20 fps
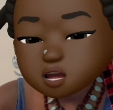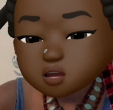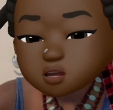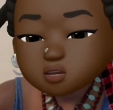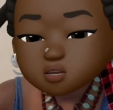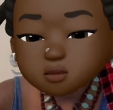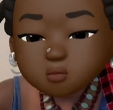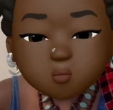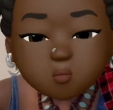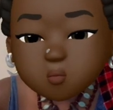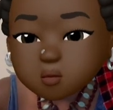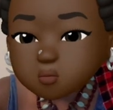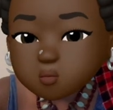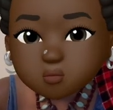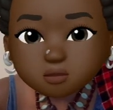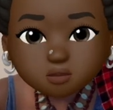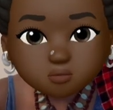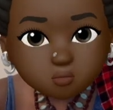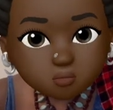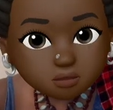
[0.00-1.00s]
So what do
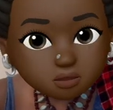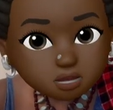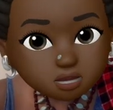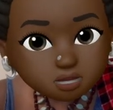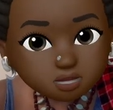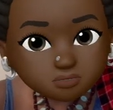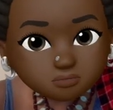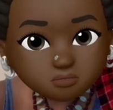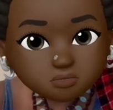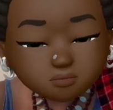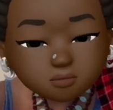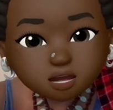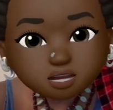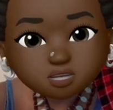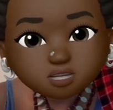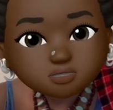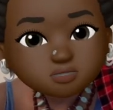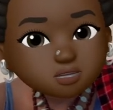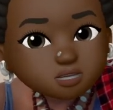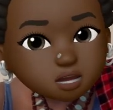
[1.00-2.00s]
we do with this
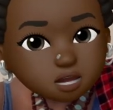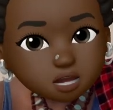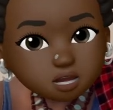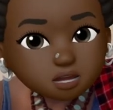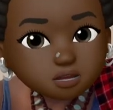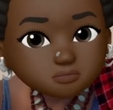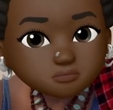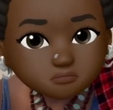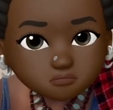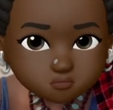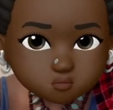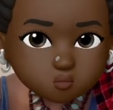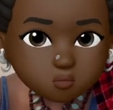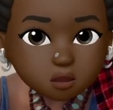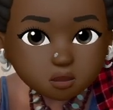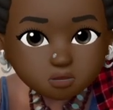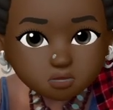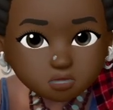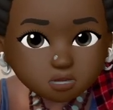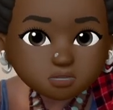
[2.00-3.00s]
information? You said we're
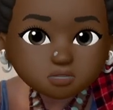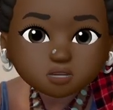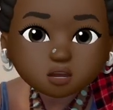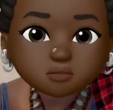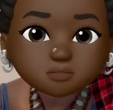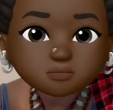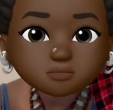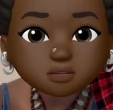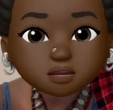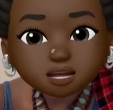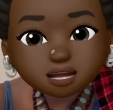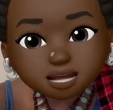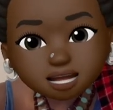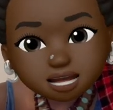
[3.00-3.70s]
going to interpret it.